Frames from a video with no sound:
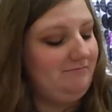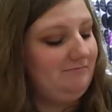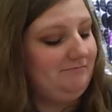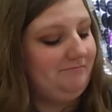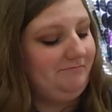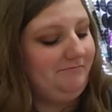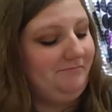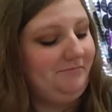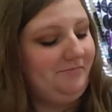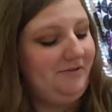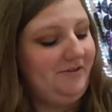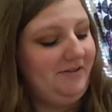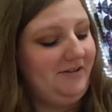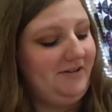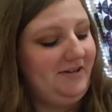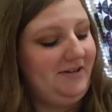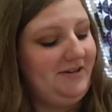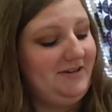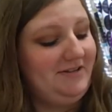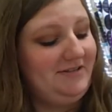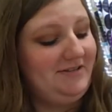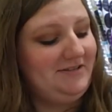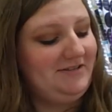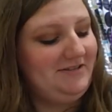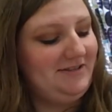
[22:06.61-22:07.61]

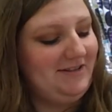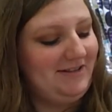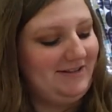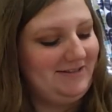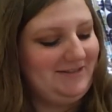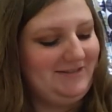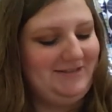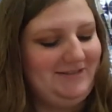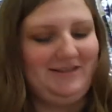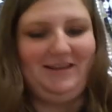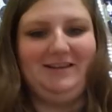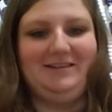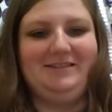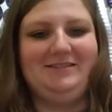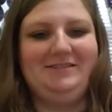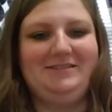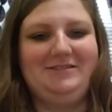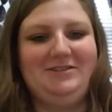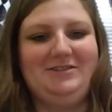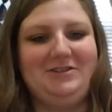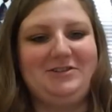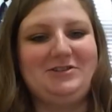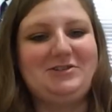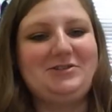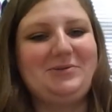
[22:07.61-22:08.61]
plus 16,
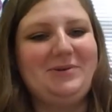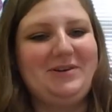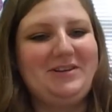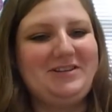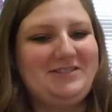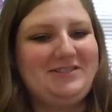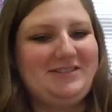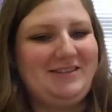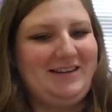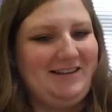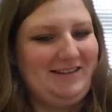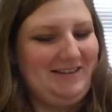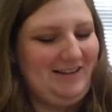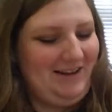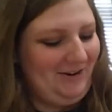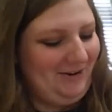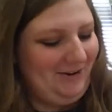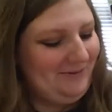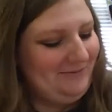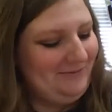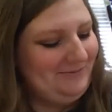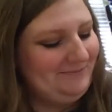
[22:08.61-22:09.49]
just squeezed in there.